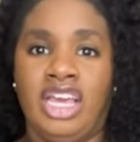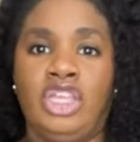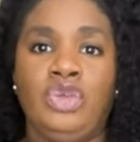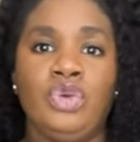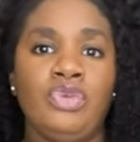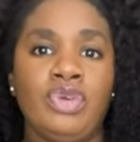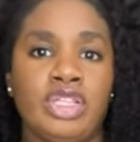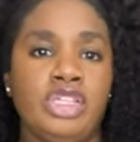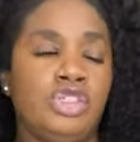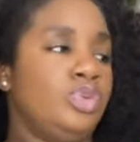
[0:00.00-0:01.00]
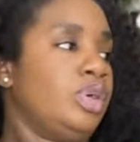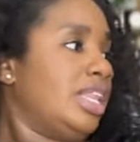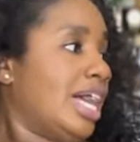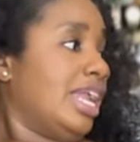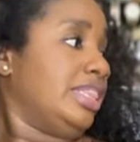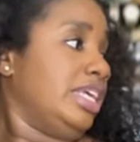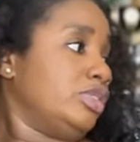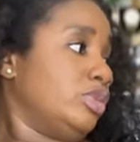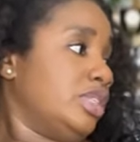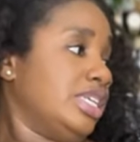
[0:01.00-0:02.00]
And you could really do a lot of
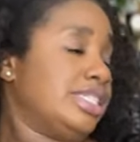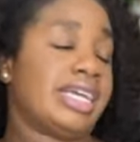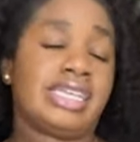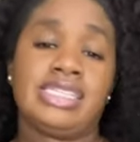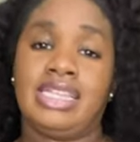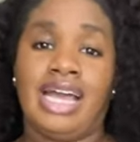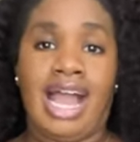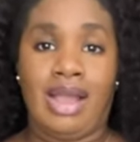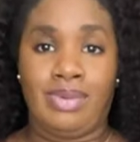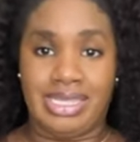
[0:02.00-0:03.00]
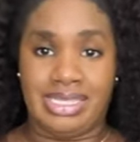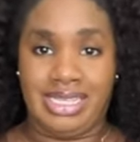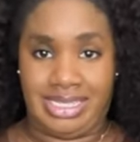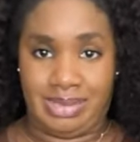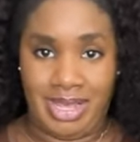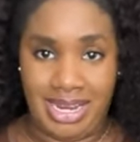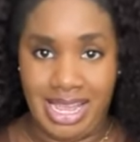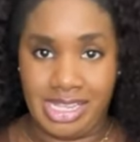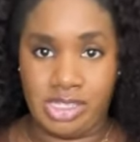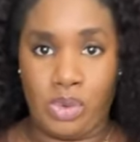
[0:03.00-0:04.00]
things with this. Like I said, the high-waisted
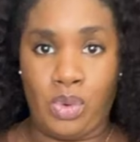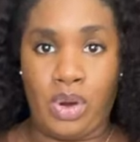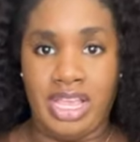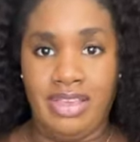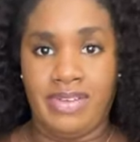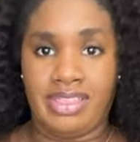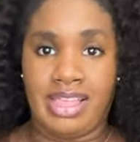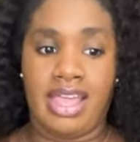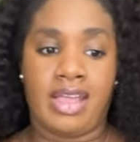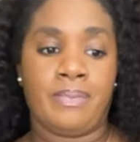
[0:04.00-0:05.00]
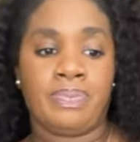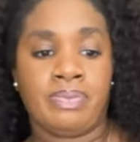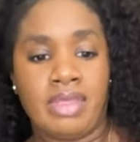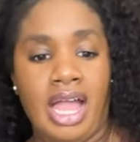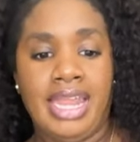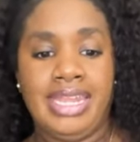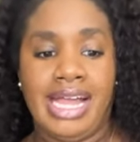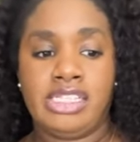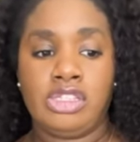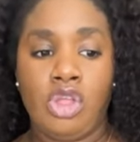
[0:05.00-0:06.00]
spandex or even like a
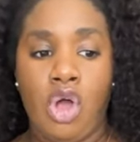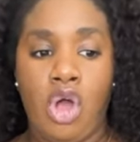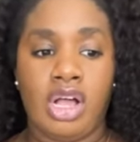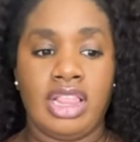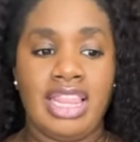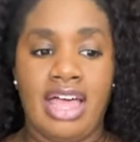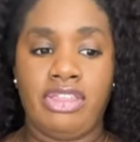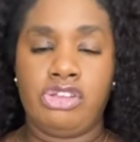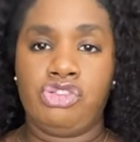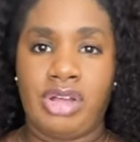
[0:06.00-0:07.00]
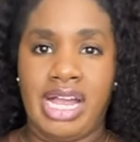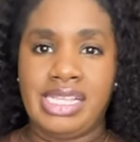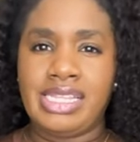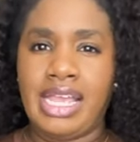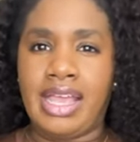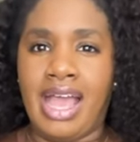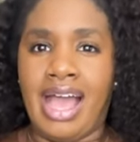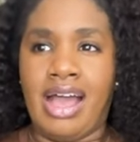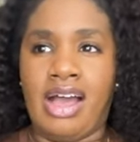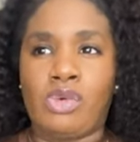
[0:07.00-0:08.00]
nice long leather dress, like,
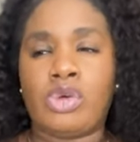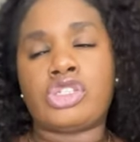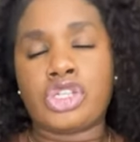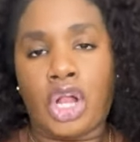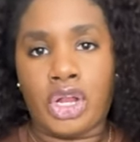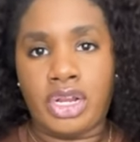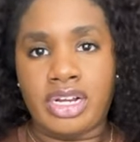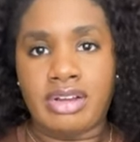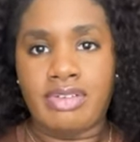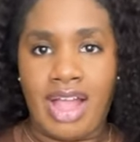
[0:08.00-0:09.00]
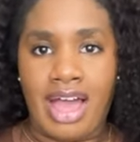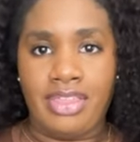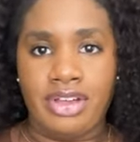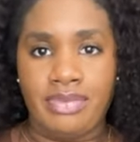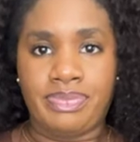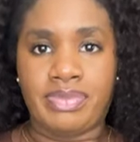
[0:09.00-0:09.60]
well, skirt rather.